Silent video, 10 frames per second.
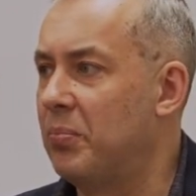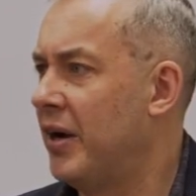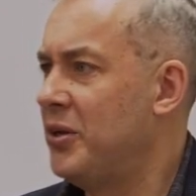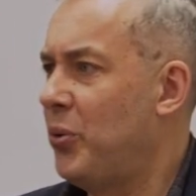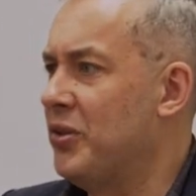
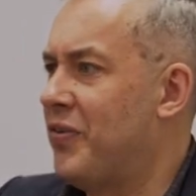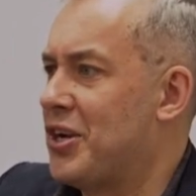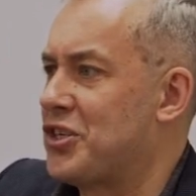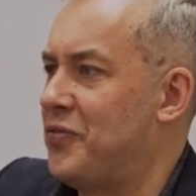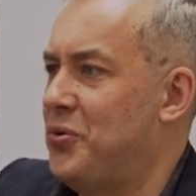By the way, in
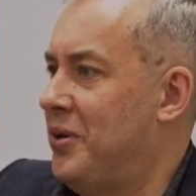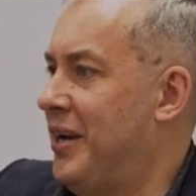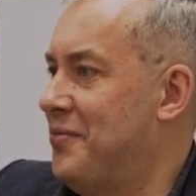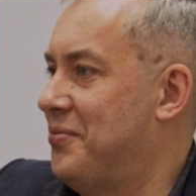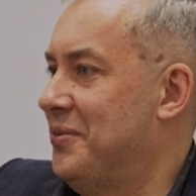Warsaw you
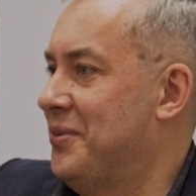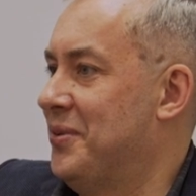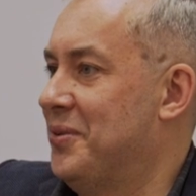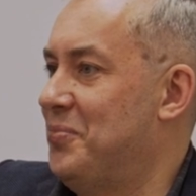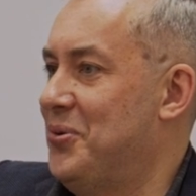have
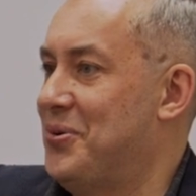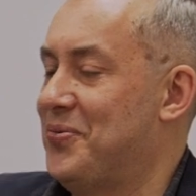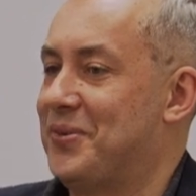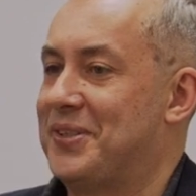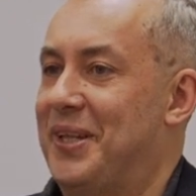a
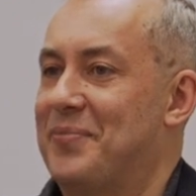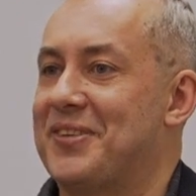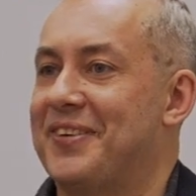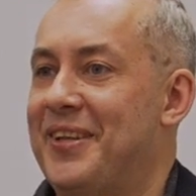beautiful sculpture,